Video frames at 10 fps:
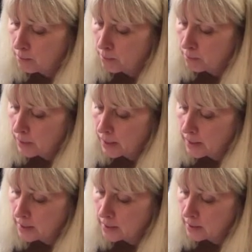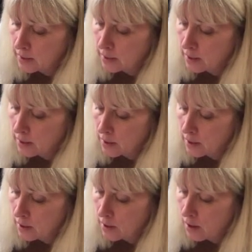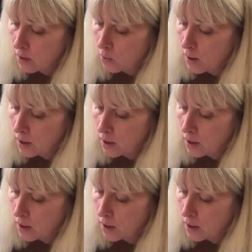But it's not quite